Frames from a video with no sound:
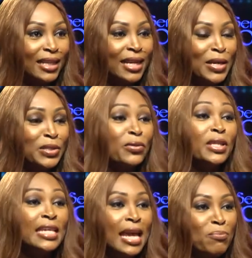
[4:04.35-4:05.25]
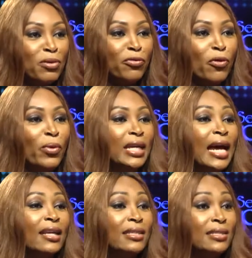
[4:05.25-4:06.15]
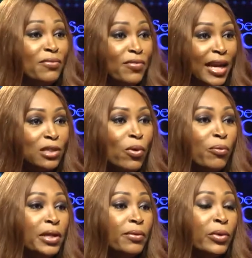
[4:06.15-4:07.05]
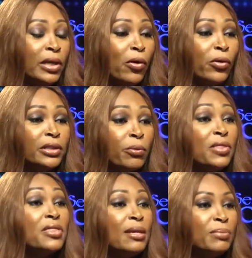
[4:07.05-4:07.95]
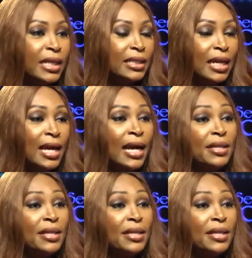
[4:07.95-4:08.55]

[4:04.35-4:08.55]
Mm-hmm. So the year before, we'd had this event where we themed it